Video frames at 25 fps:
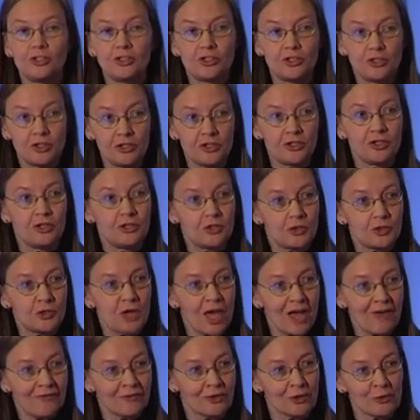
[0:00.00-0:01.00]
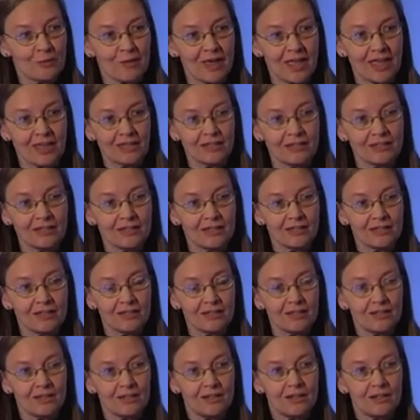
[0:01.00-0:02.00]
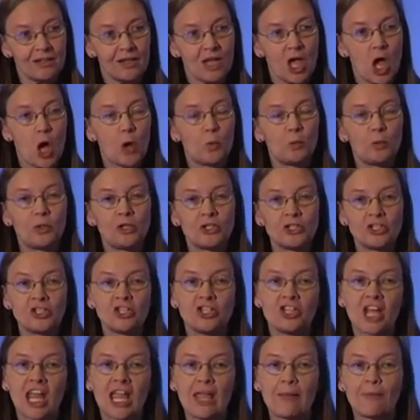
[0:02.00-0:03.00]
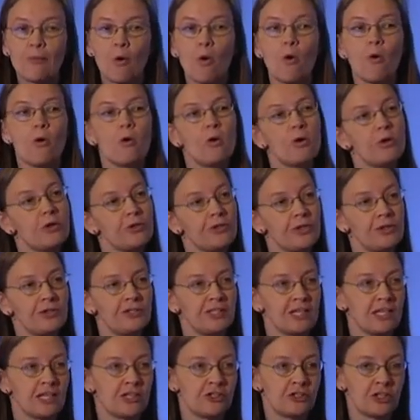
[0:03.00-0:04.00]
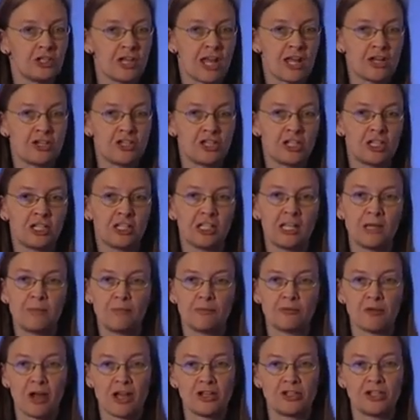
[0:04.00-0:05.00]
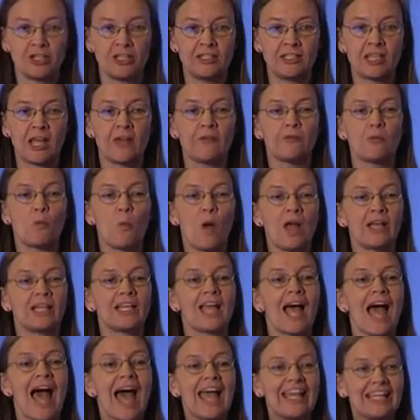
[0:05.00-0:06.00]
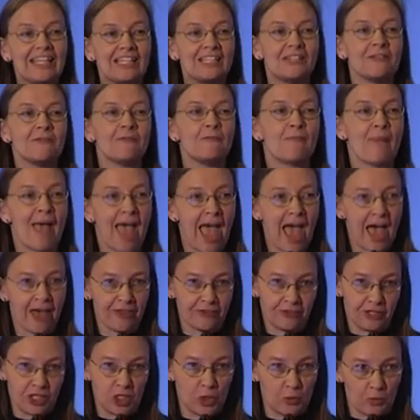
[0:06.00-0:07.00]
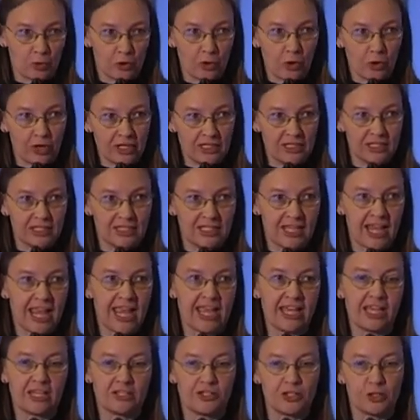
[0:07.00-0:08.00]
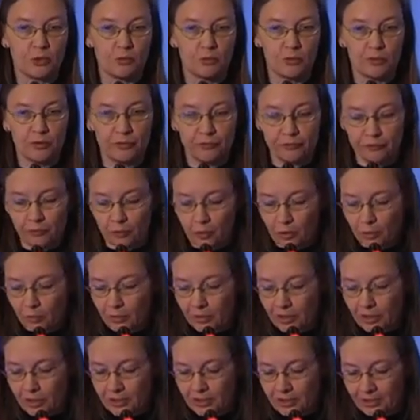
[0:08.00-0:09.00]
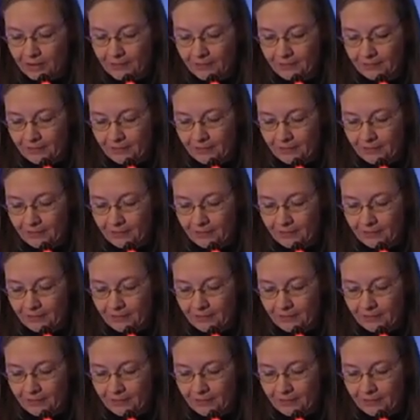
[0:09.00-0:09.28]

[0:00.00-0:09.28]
to the new government will shape all those international impressions of what kind of path you are going to take as you move forward.